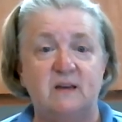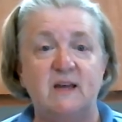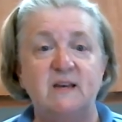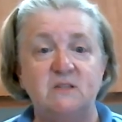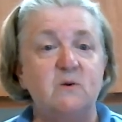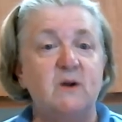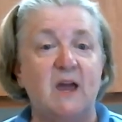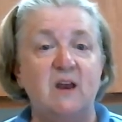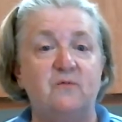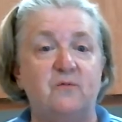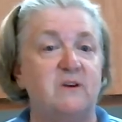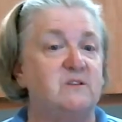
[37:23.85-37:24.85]
And it's okay
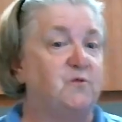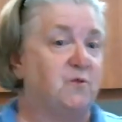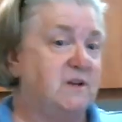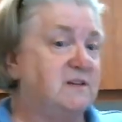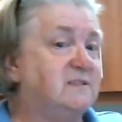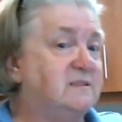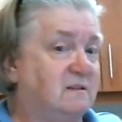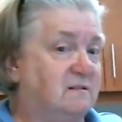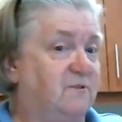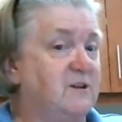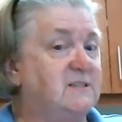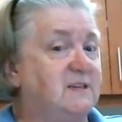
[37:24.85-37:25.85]
to freeze.
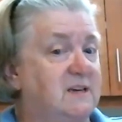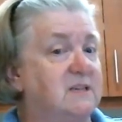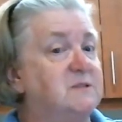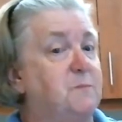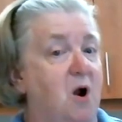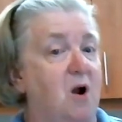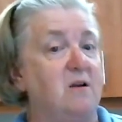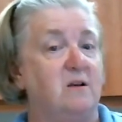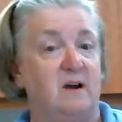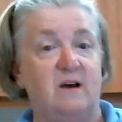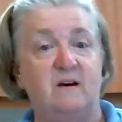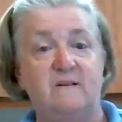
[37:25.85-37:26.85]
Freezing is part
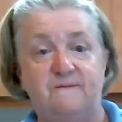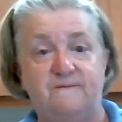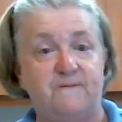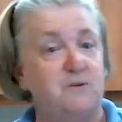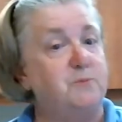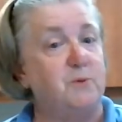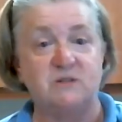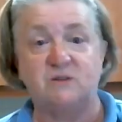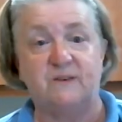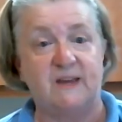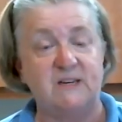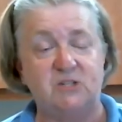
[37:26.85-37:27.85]
of food
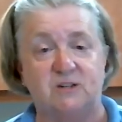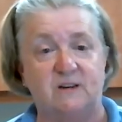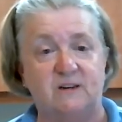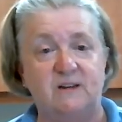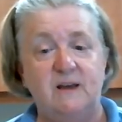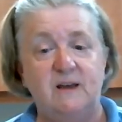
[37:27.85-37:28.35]
preservation.